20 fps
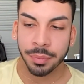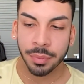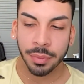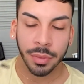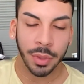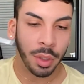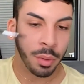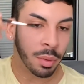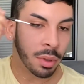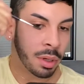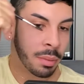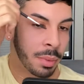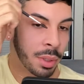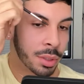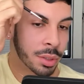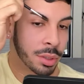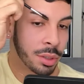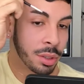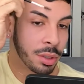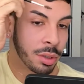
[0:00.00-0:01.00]
you want to make
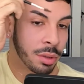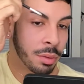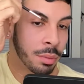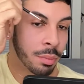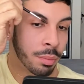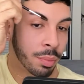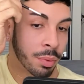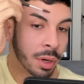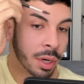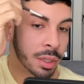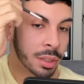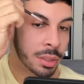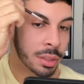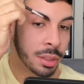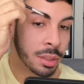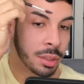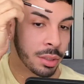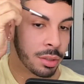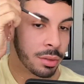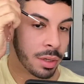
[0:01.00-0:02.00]
sure you brush in
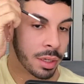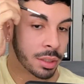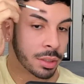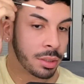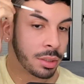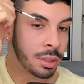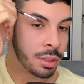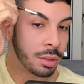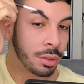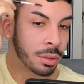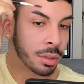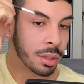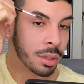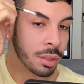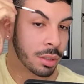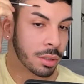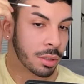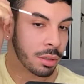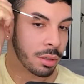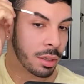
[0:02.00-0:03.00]
the direction that you're gonna
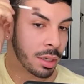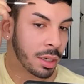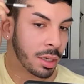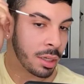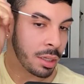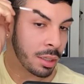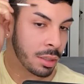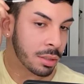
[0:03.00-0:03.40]
start lining.